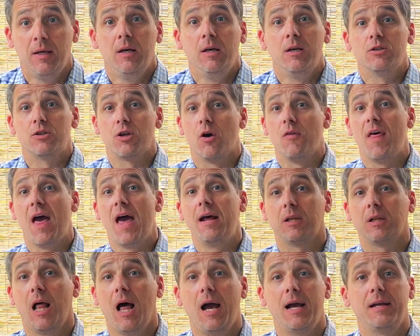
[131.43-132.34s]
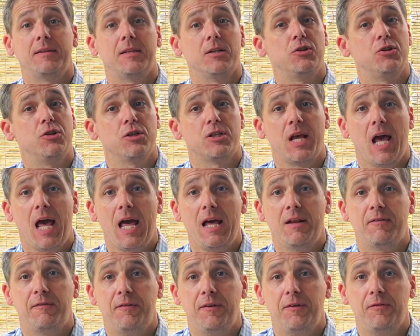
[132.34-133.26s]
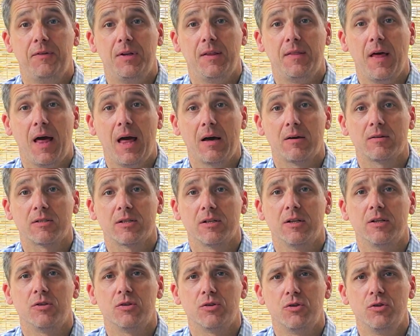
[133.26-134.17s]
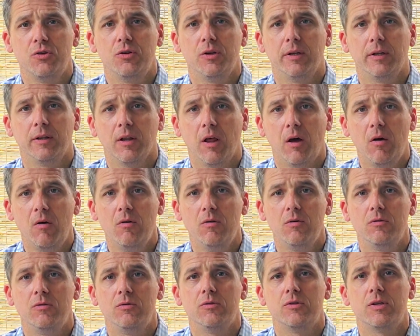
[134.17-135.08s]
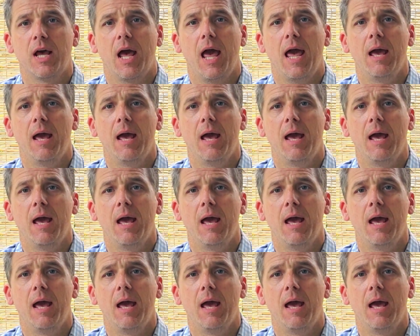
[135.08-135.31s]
So that client that just had $50,000 in student loans